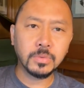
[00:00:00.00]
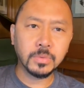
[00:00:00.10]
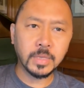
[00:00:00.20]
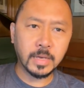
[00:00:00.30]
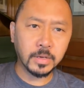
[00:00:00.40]

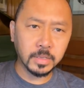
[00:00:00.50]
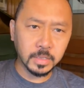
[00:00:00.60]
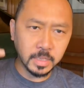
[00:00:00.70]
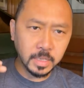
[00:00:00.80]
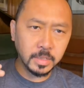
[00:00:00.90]
that could
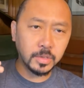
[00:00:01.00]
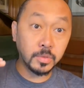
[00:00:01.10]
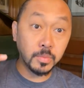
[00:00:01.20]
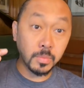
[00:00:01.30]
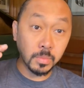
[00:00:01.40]
lead
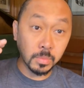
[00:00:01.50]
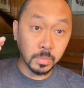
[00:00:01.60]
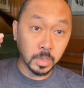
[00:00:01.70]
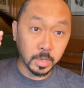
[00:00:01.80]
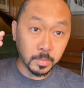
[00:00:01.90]
to
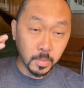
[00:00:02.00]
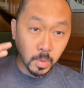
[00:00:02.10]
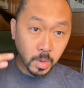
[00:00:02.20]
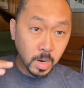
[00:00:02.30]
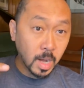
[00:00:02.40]
like
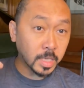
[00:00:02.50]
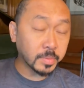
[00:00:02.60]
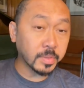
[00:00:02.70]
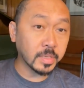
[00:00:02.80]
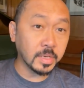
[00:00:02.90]
more
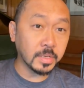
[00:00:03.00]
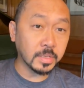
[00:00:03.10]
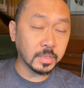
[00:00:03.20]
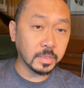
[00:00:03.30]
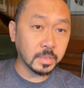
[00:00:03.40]

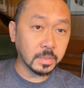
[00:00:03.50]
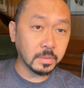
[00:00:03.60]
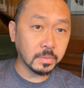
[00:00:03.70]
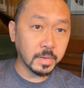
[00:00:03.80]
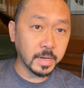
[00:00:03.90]
hospitalizations,
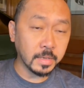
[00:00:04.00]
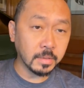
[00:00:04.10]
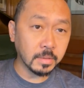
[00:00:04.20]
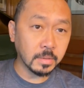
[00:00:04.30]
right?